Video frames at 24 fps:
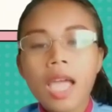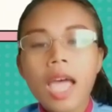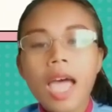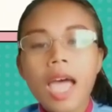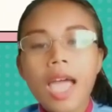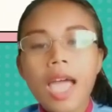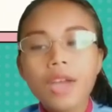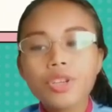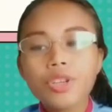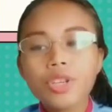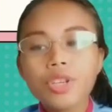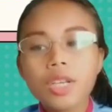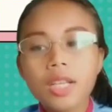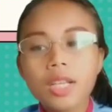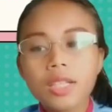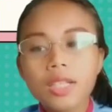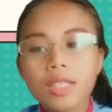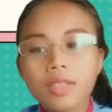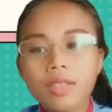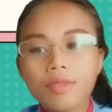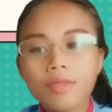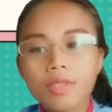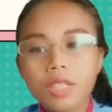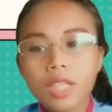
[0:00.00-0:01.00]
Action
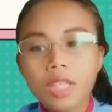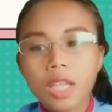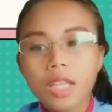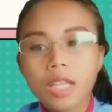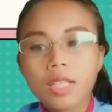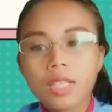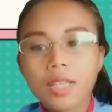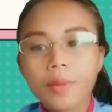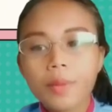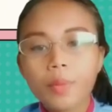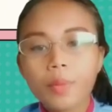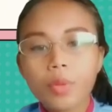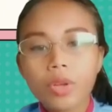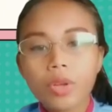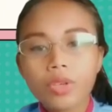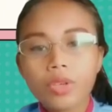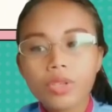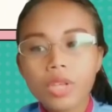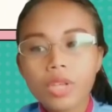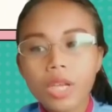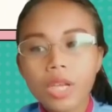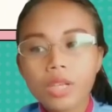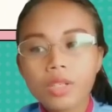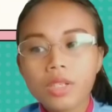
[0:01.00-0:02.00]
activities and
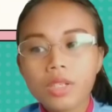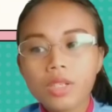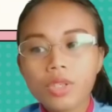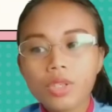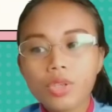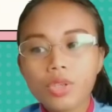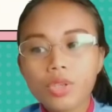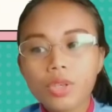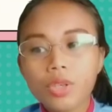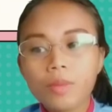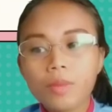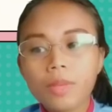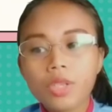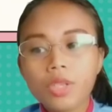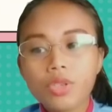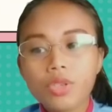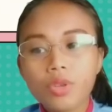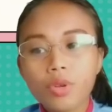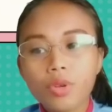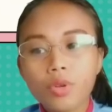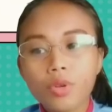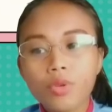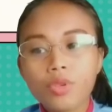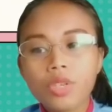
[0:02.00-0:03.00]
projects should be
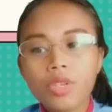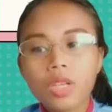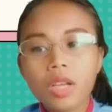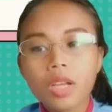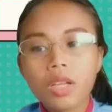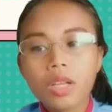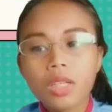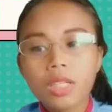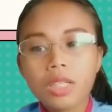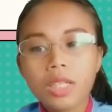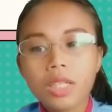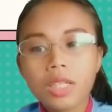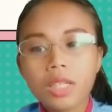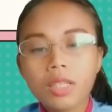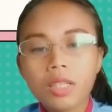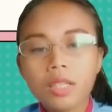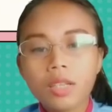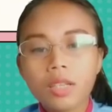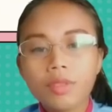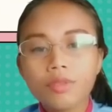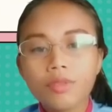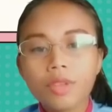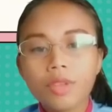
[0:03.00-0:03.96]
tuned to the cognitive